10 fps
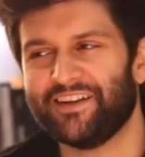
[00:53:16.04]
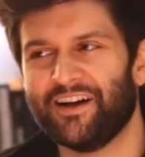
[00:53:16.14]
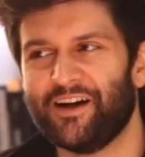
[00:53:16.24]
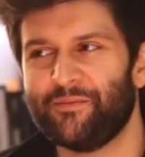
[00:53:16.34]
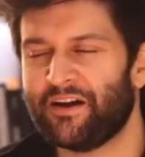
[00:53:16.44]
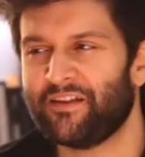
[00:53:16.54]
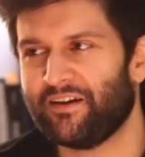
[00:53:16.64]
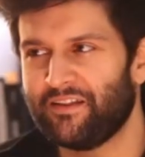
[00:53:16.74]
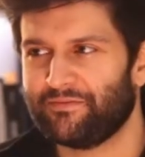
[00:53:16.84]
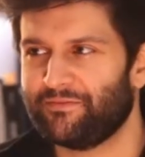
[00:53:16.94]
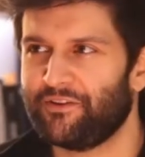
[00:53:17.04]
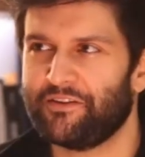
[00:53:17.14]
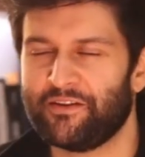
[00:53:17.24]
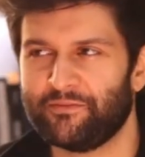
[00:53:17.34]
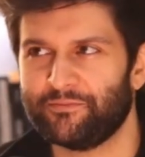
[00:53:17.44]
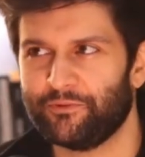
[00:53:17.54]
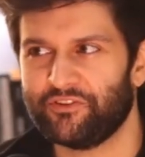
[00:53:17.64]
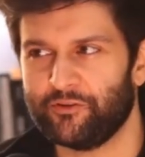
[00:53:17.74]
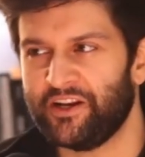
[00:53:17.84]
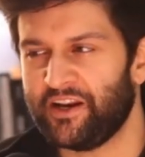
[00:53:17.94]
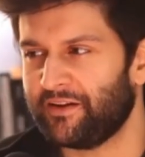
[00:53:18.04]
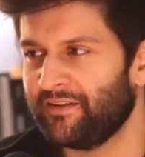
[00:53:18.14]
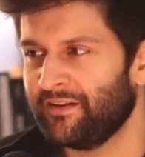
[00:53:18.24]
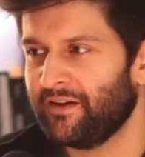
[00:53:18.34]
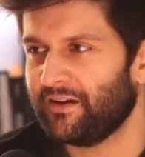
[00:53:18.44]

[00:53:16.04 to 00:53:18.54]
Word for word: it. Um, I, I thought that was illuminating.